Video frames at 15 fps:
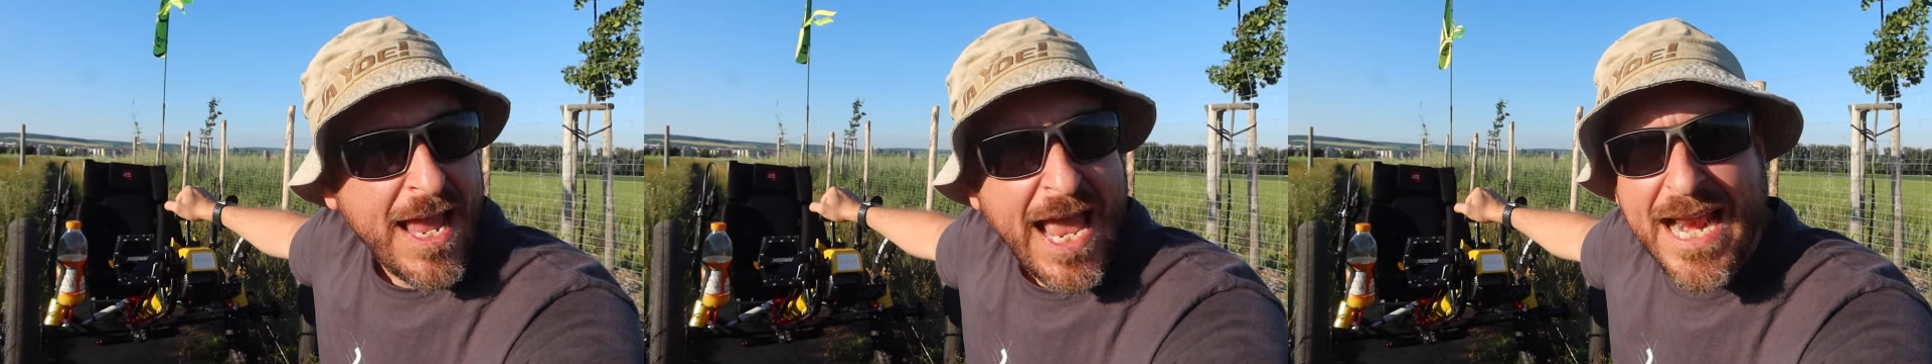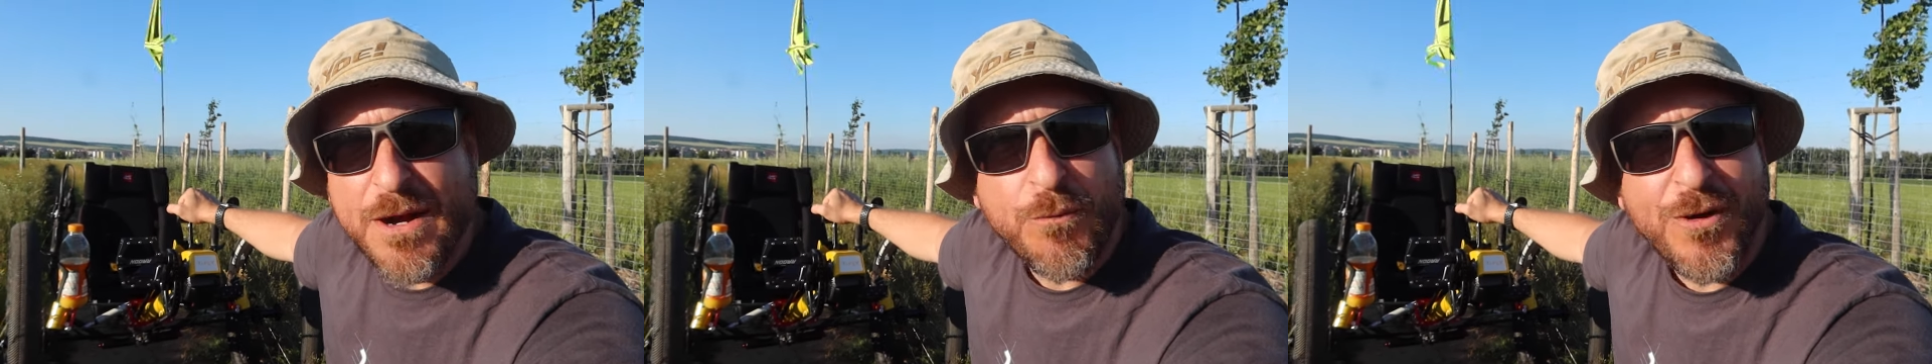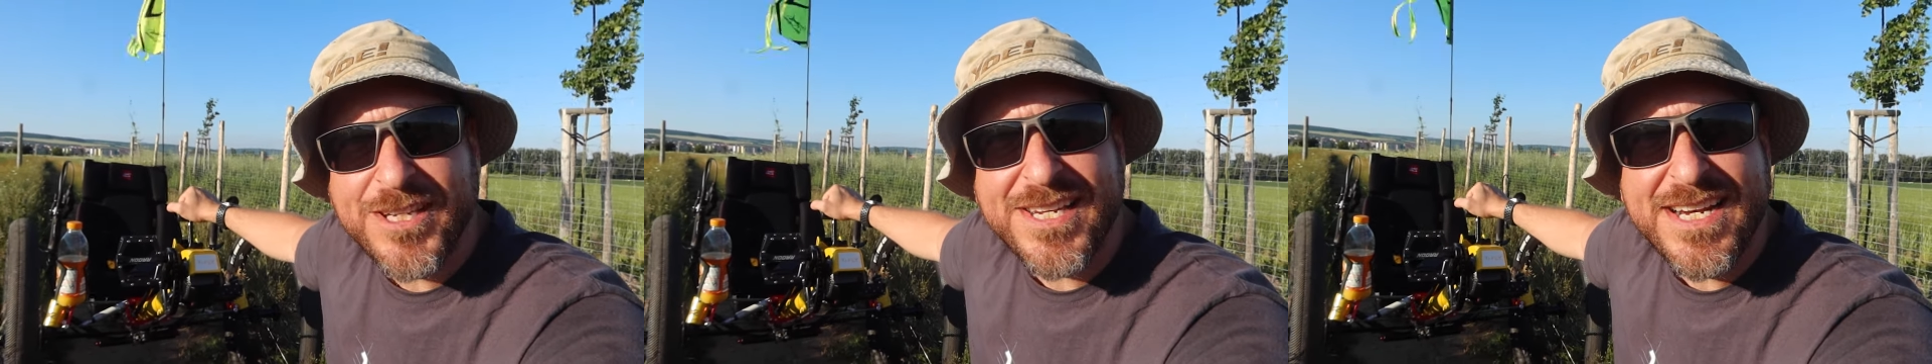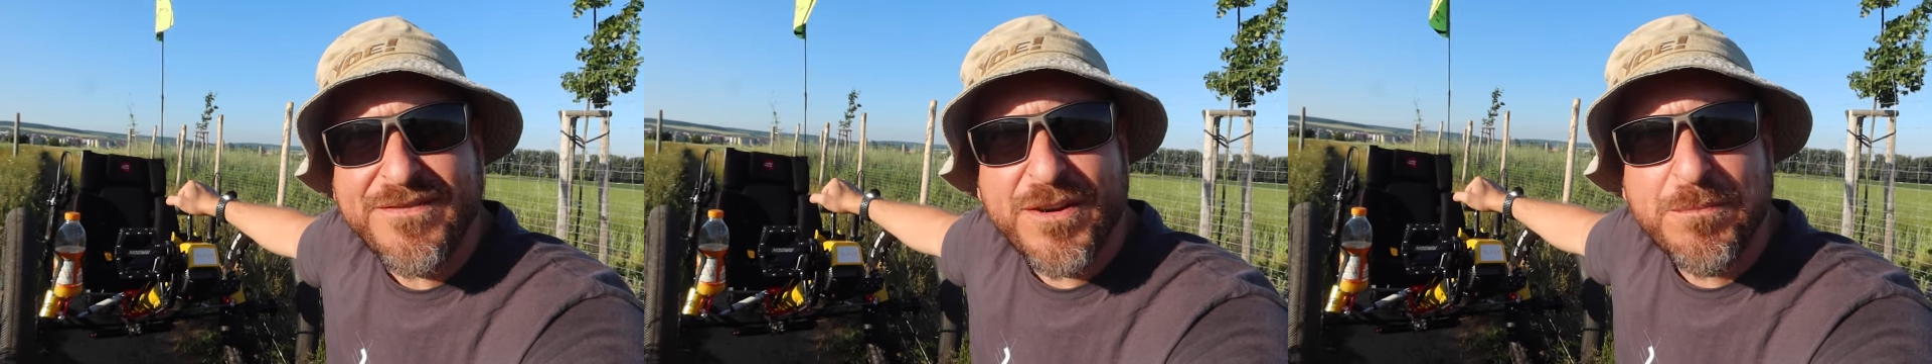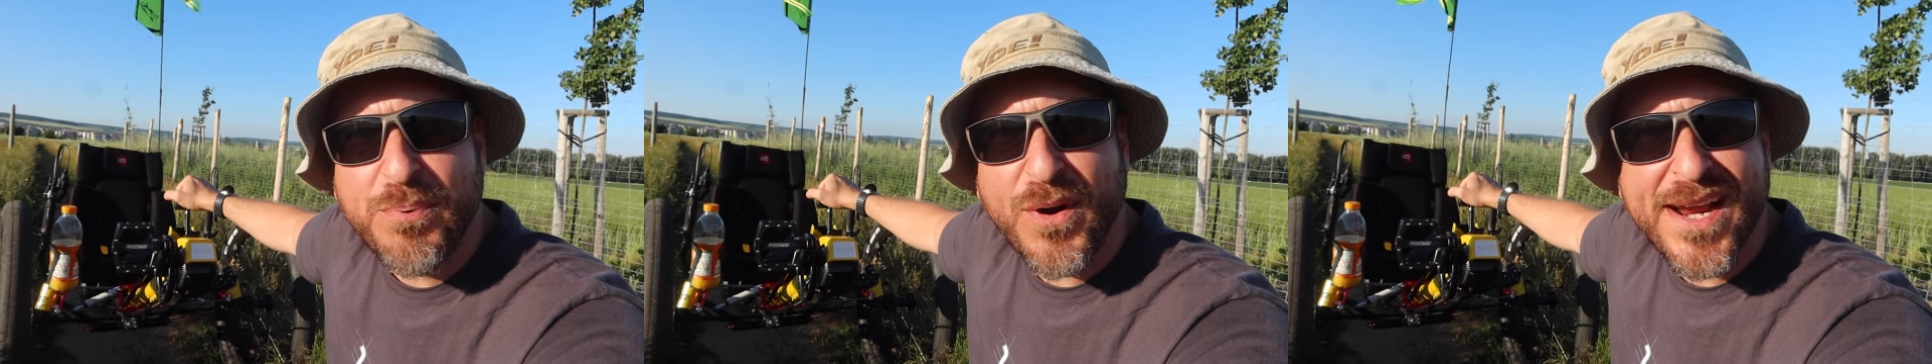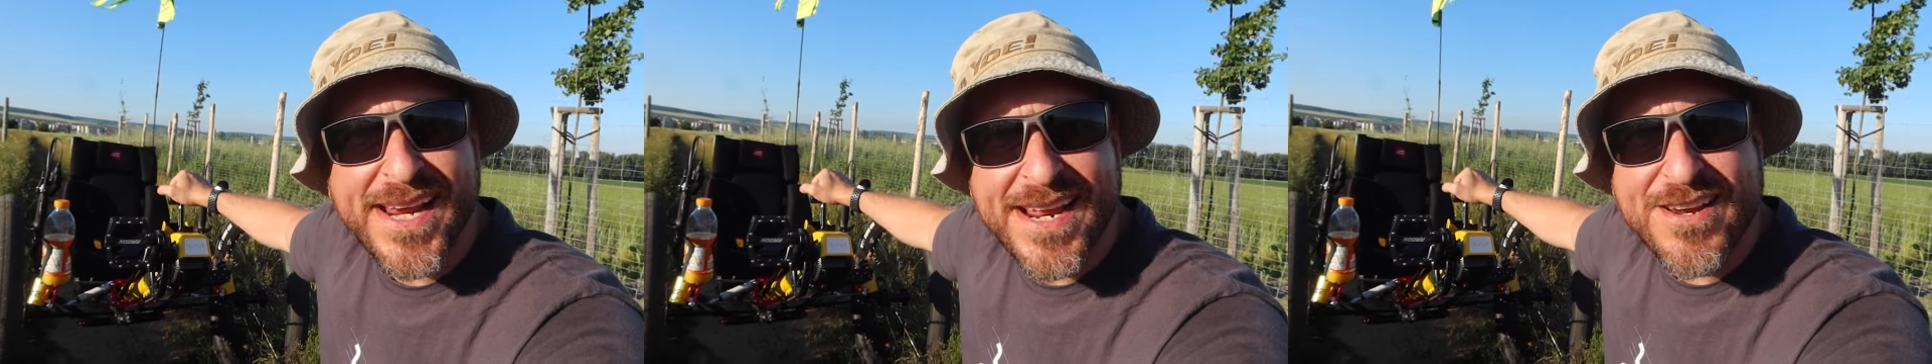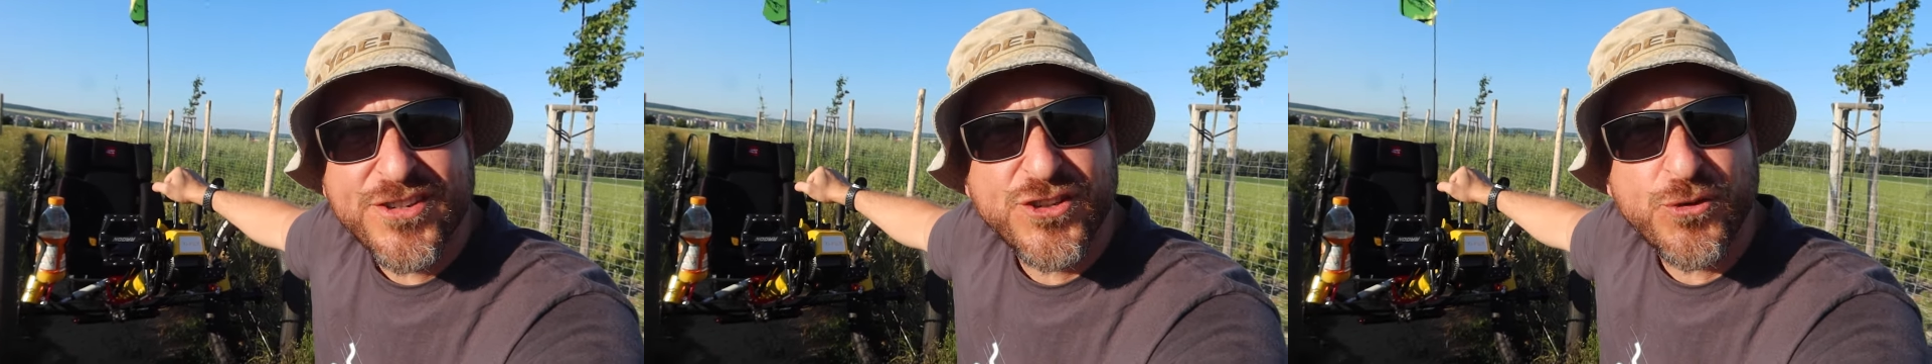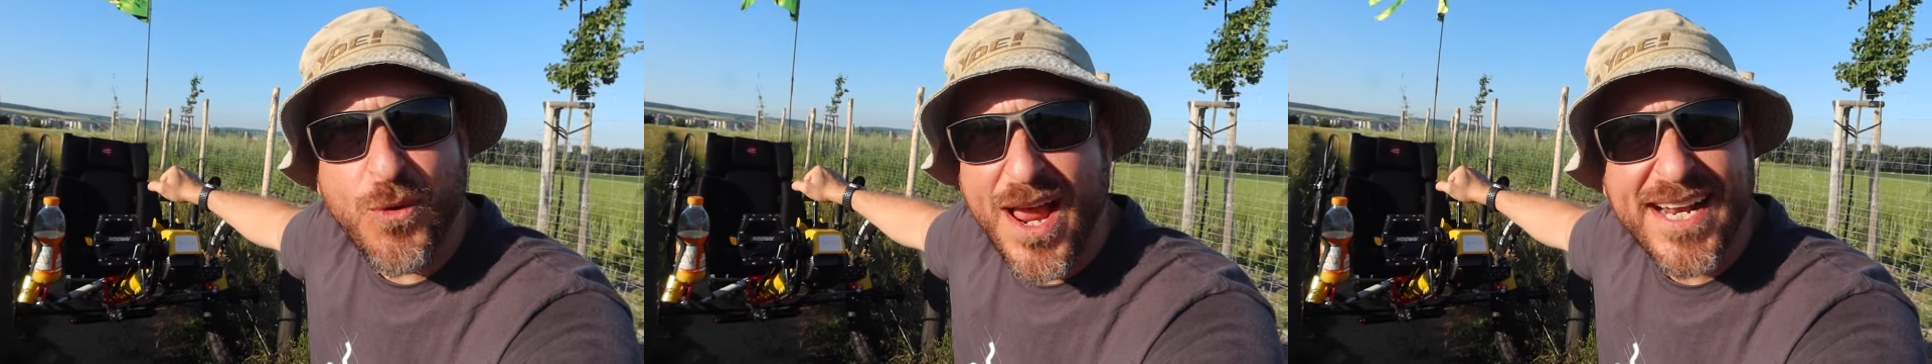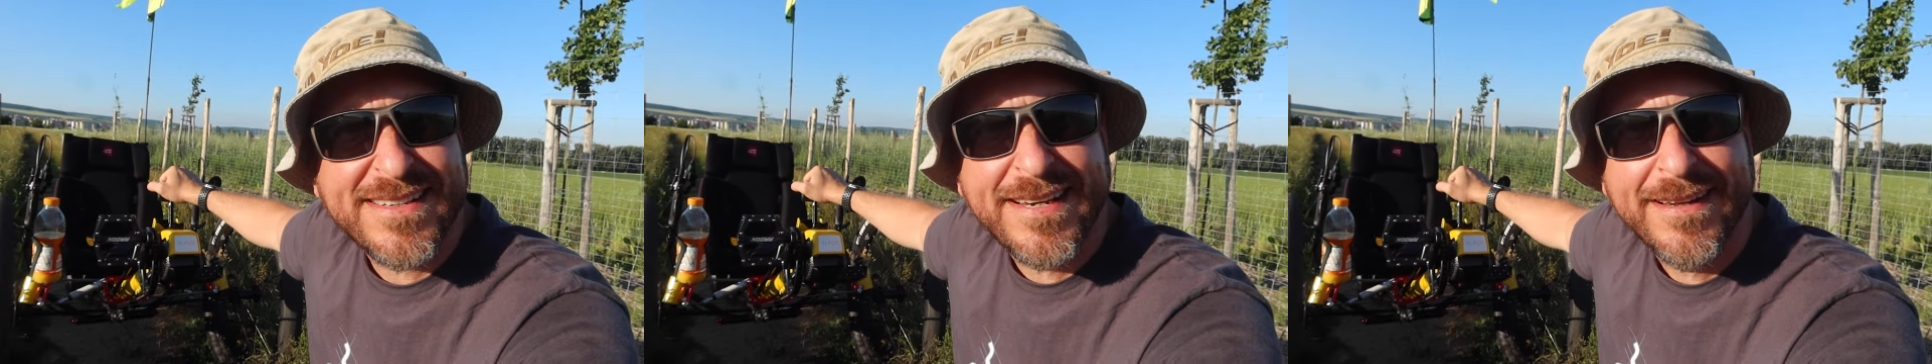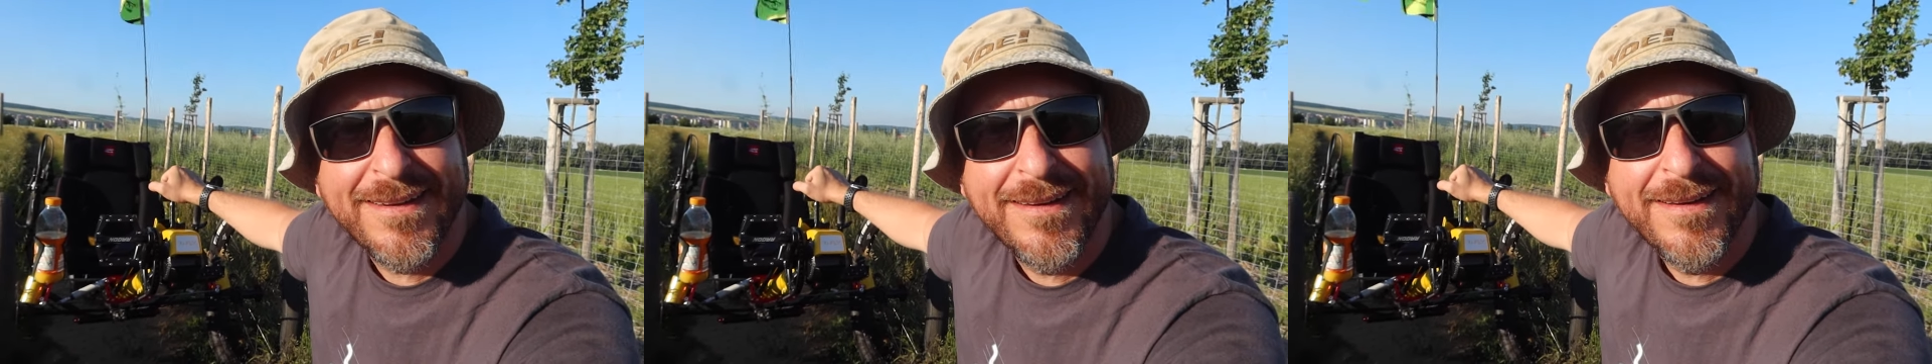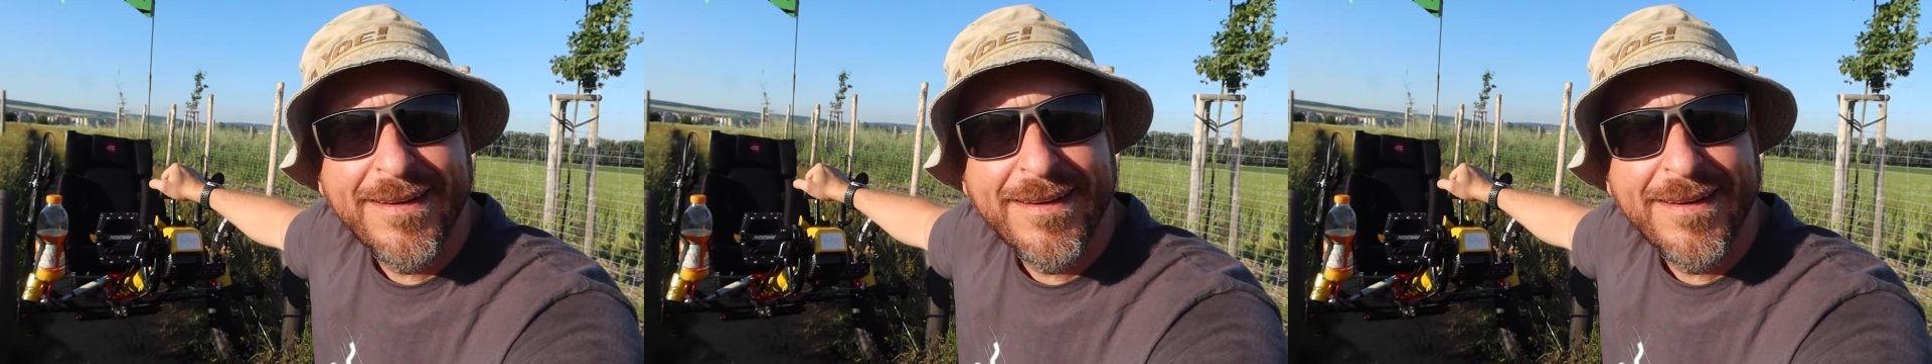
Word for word: And it wasn't even breaking a sweat.